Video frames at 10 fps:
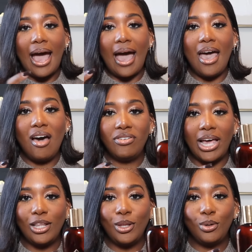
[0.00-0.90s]
I have
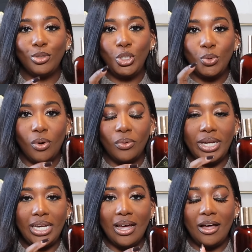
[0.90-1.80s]
like a little
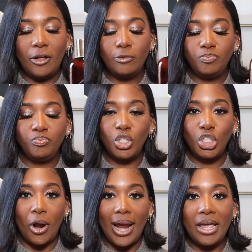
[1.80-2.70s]
jewelry um,
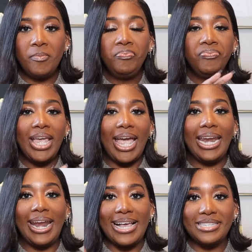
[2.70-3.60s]
tray
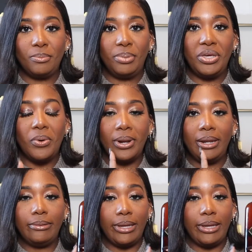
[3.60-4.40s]
and it has a B on it.